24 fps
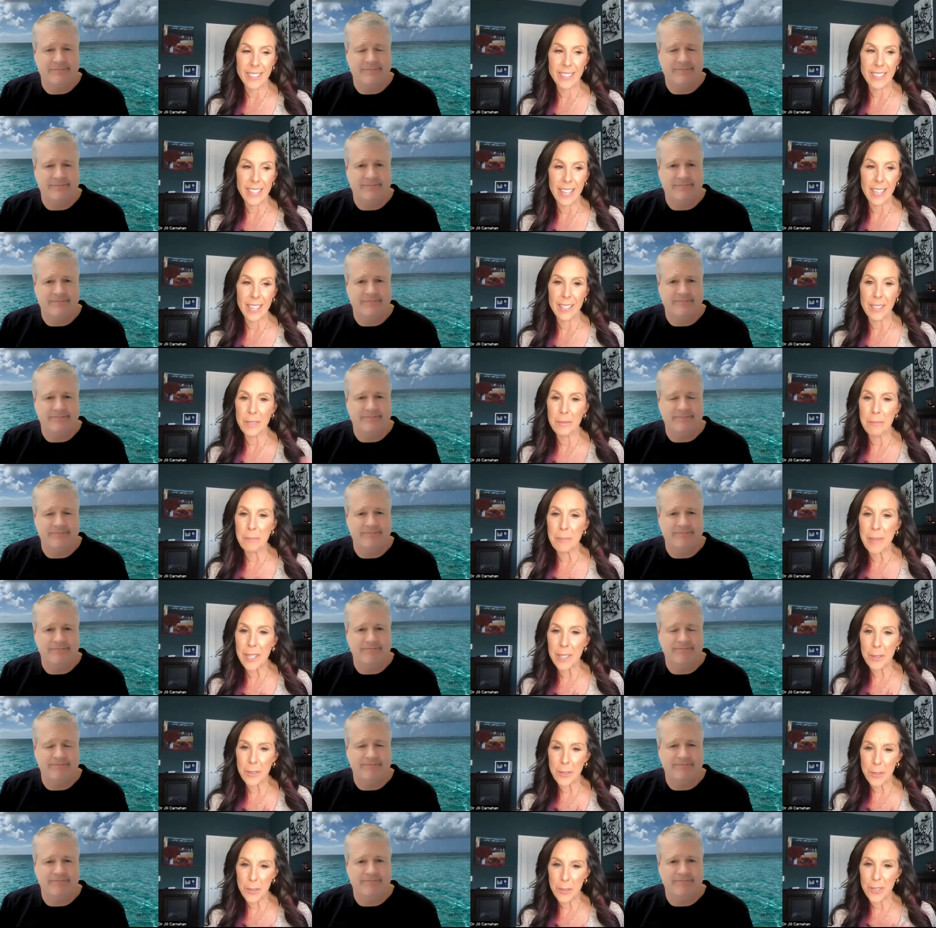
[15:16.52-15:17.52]
Speaker 1: because that in
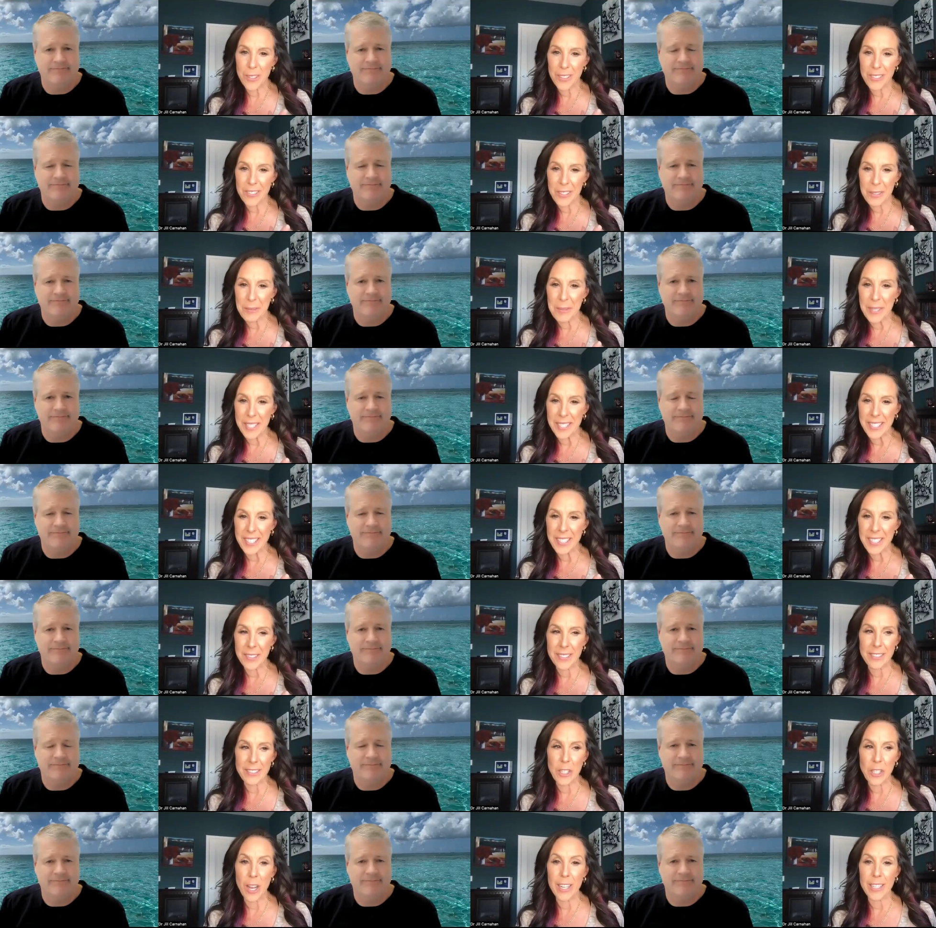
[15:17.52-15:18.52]
medical school for me too,
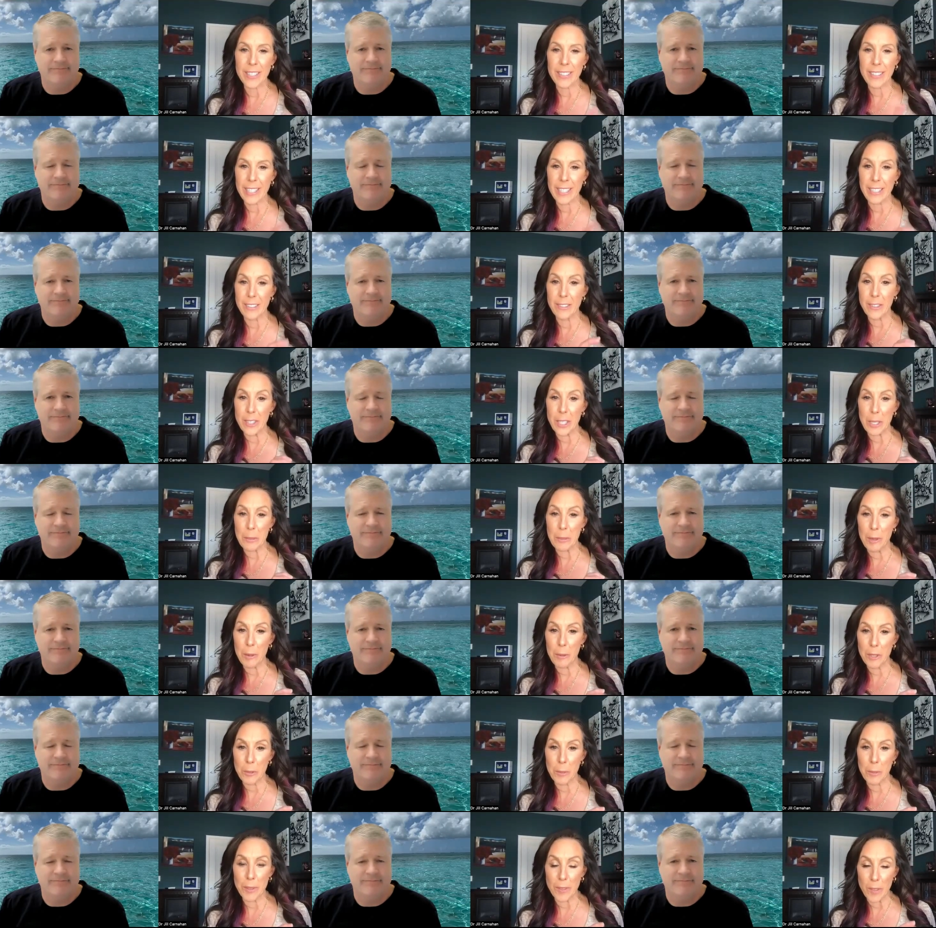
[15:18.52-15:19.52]
it's taught as like a zebra,
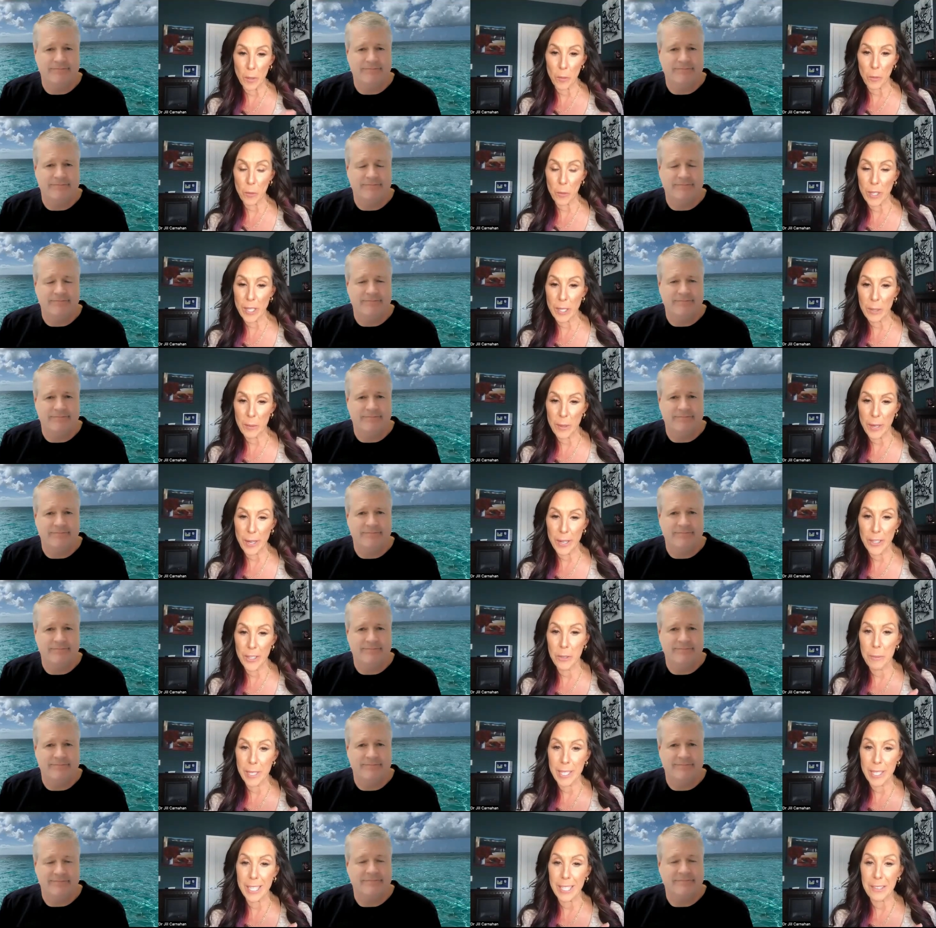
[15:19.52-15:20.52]
which means it's really rare.
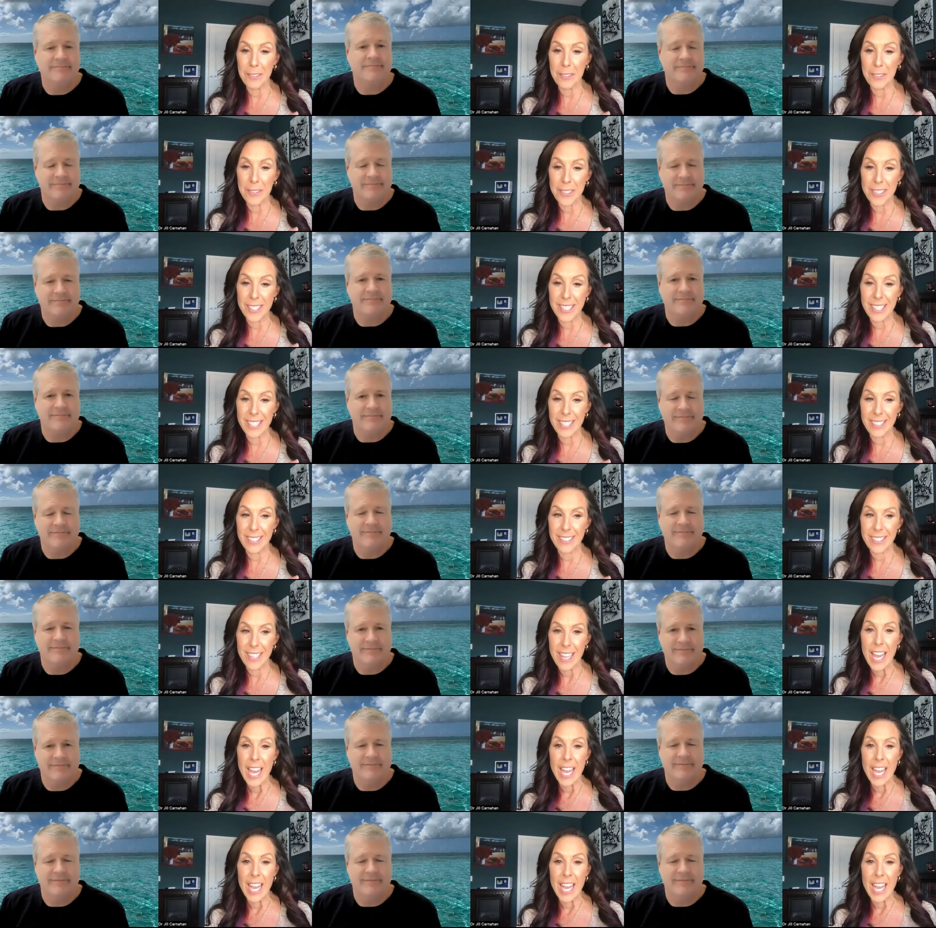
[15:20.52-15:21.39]
You may not even see this.